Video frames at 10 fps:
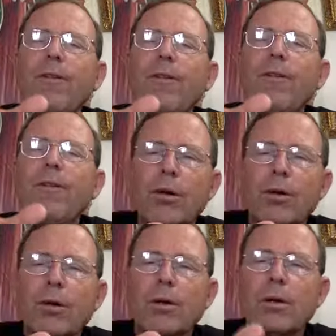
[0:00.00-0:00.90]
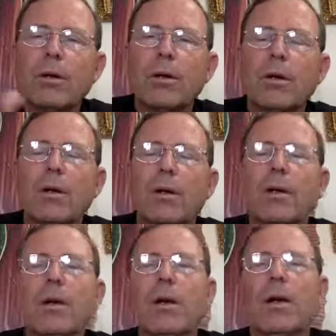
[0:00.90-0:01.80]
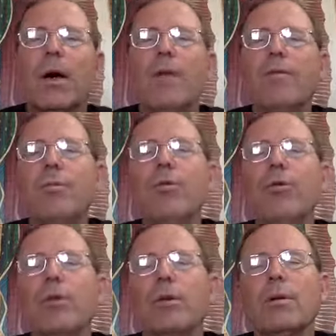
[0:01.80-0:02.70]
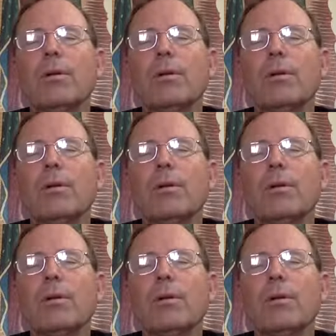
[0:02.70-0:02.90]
the water of the pool,